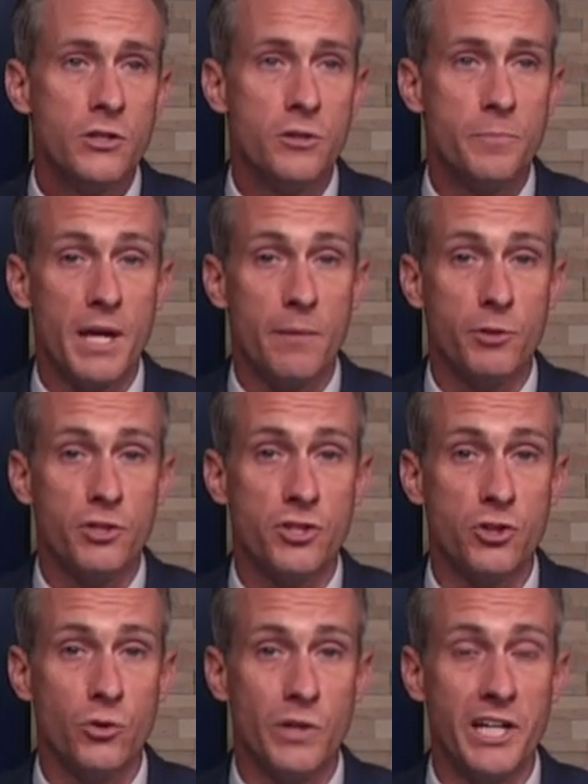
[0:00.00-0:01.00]
to be able
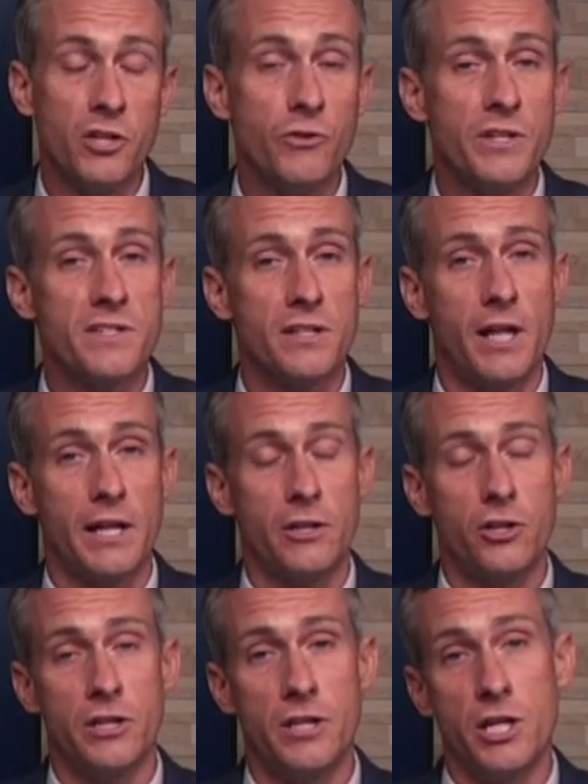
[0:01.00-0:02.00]
to increase the
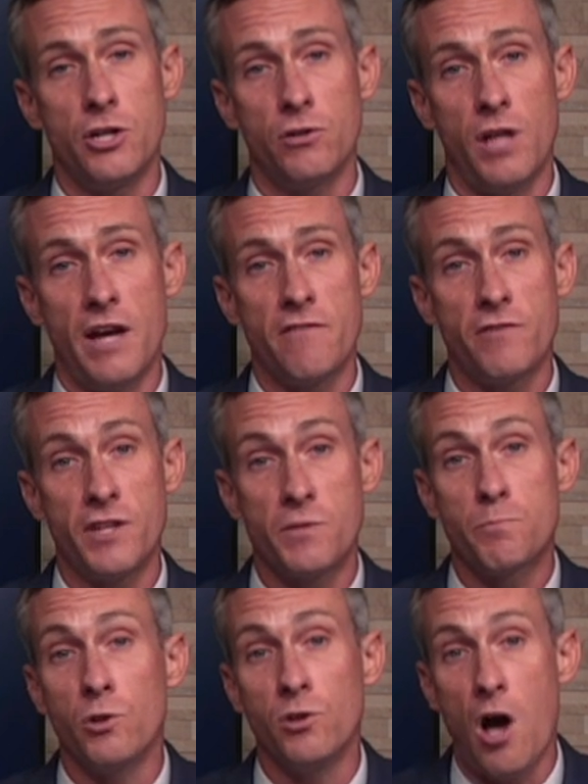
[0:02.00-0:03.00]
likelihood that your life
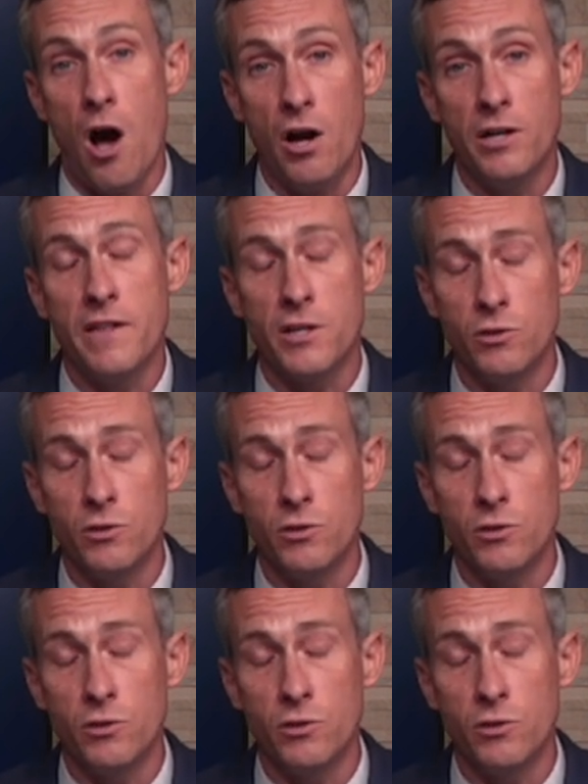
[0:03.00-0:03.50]
is prolonged,